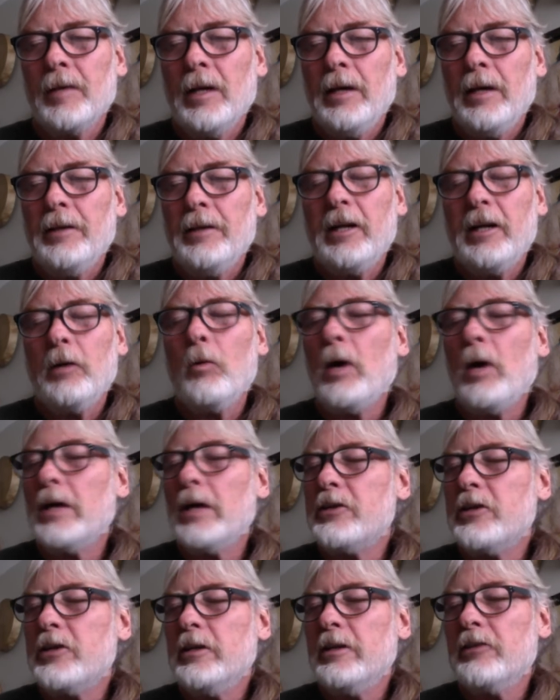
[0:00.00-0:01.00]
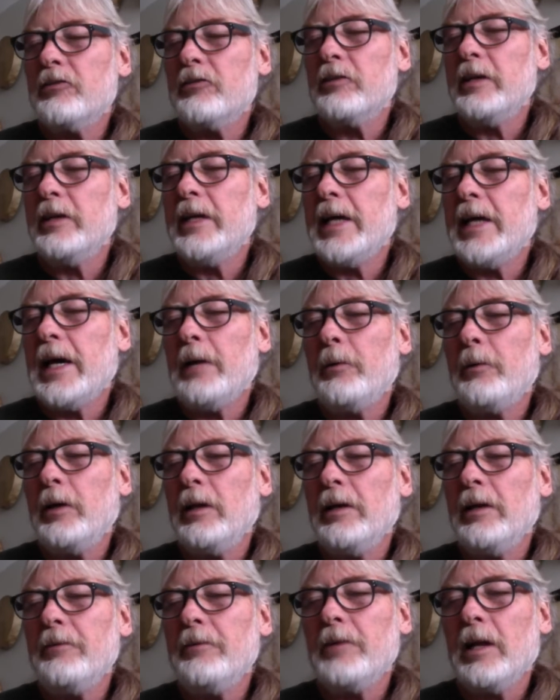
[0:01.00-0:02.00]
that are watching to see how we
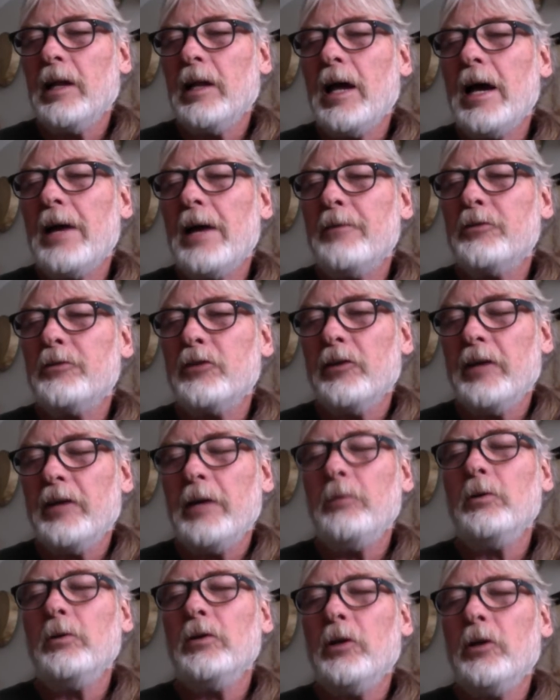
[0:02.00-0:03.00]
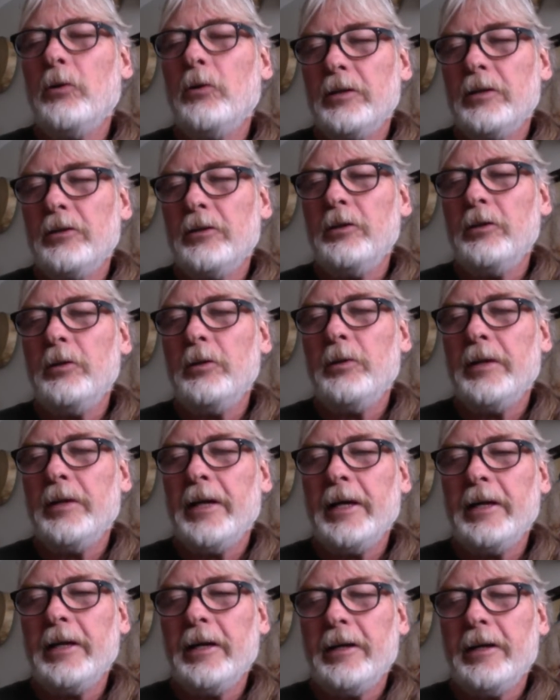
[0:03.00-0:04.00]
live our lives so they will know what to do when
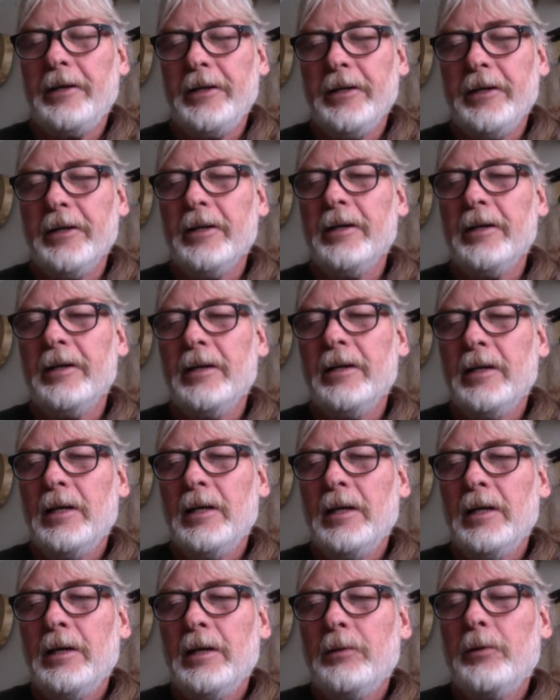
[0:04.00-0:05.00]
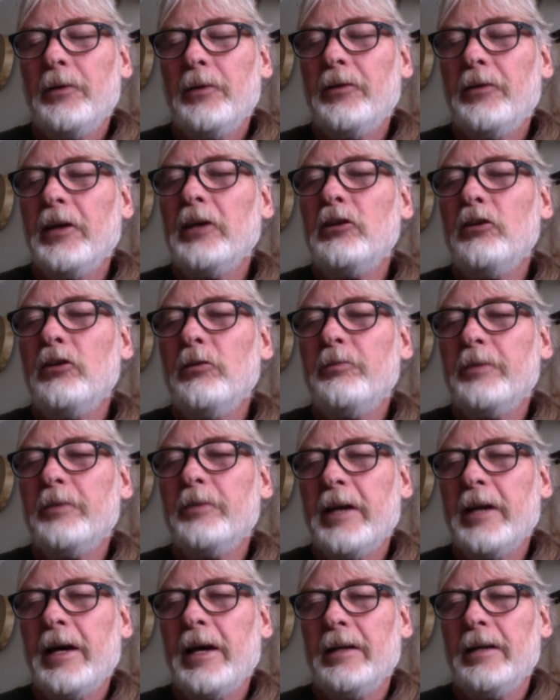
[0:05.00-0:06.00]
they get here, we thank you for
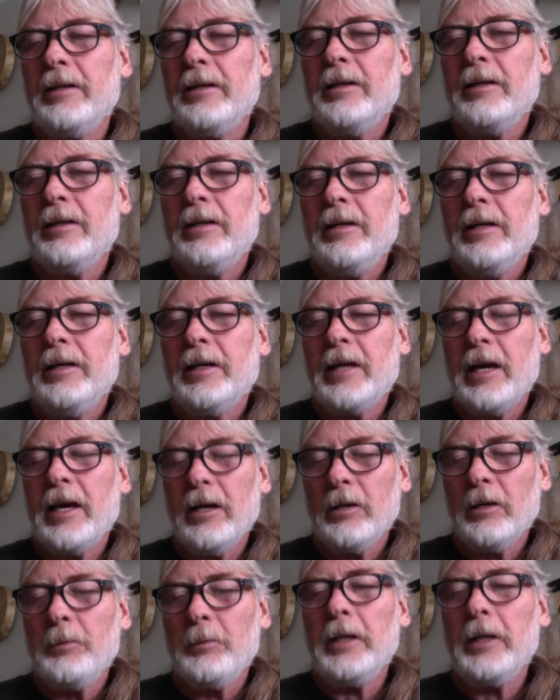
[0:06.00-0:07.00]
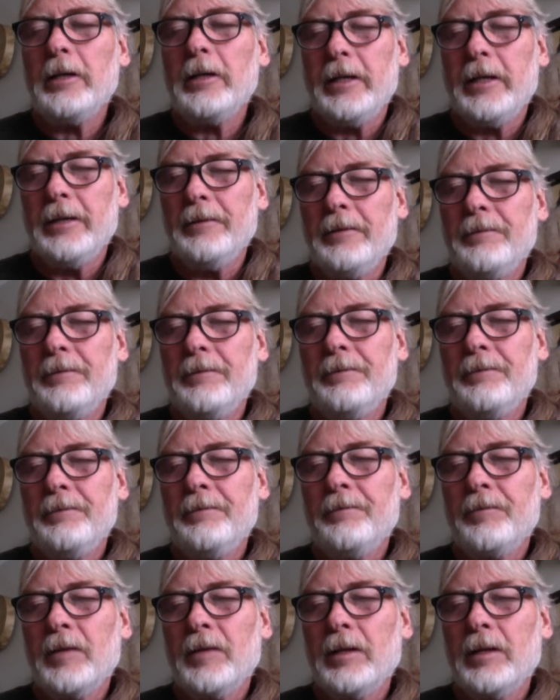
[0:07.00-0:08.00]
that accountability
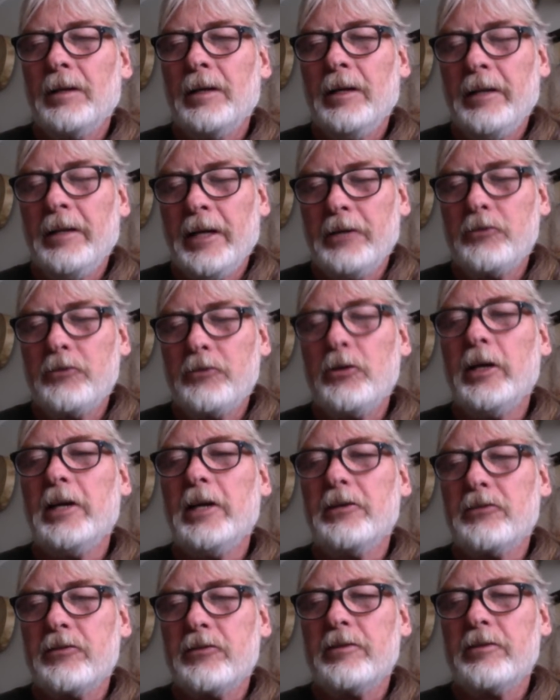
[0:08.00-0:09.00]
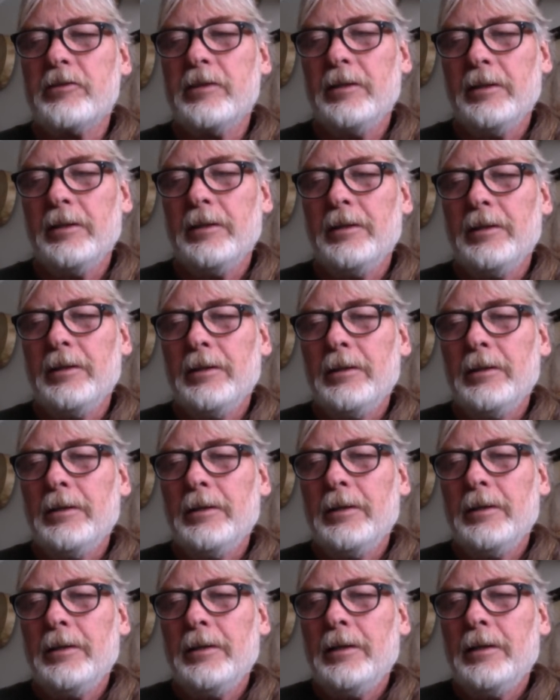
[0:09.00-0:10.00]
and that
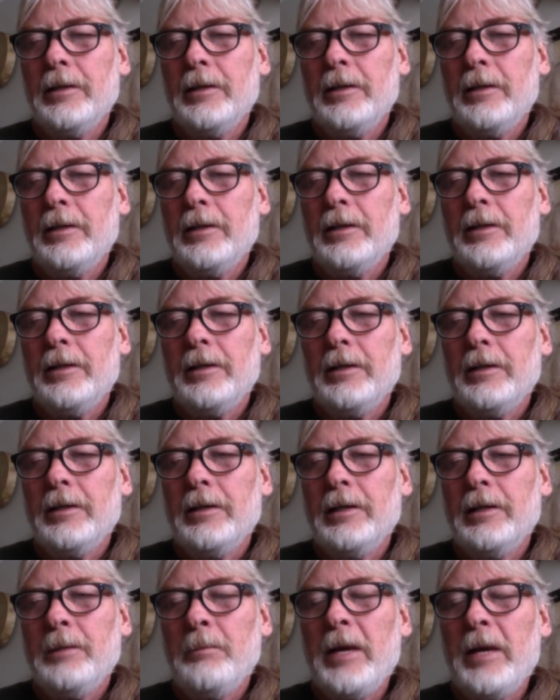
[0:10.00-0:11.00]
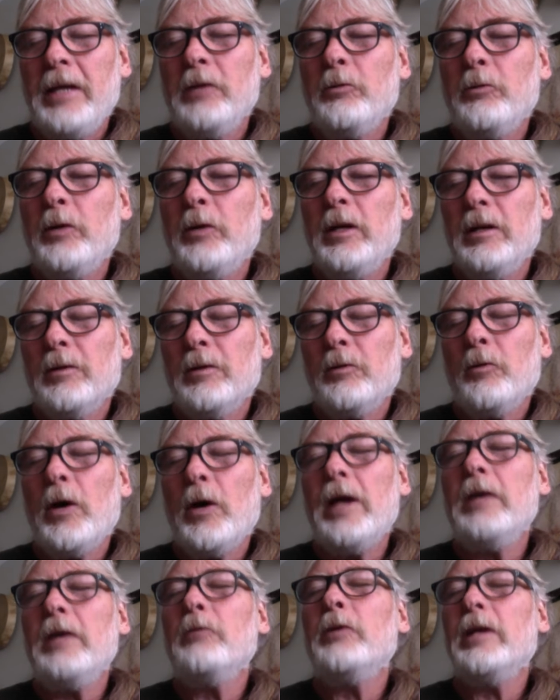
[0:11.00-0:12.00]
trust. May the
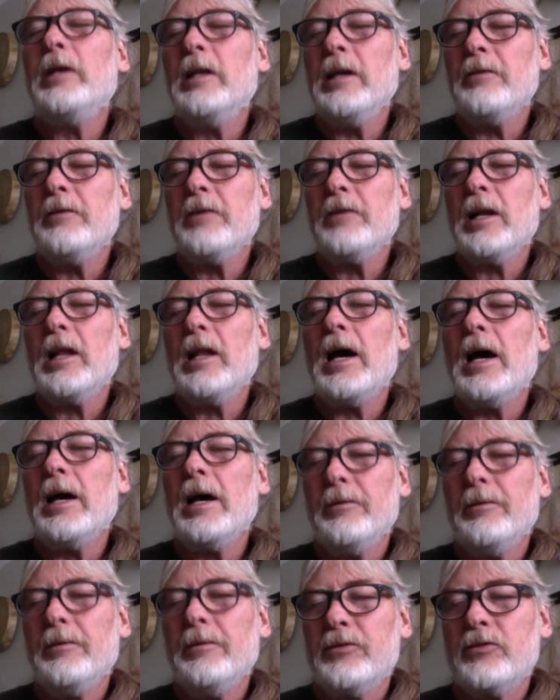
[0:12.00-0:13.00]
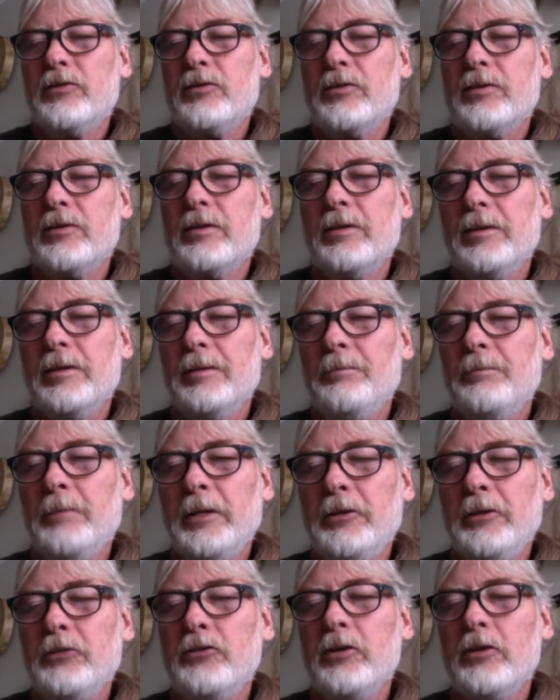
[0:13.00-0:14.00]
way that we live our lives be
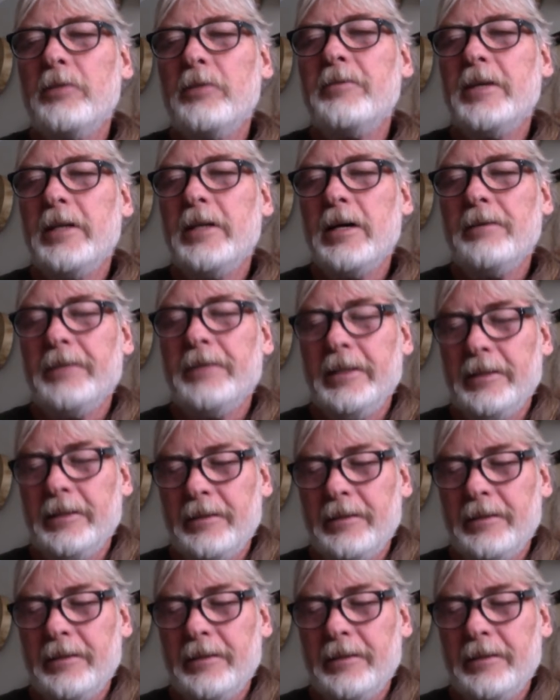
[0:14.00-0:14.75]
deserving of it.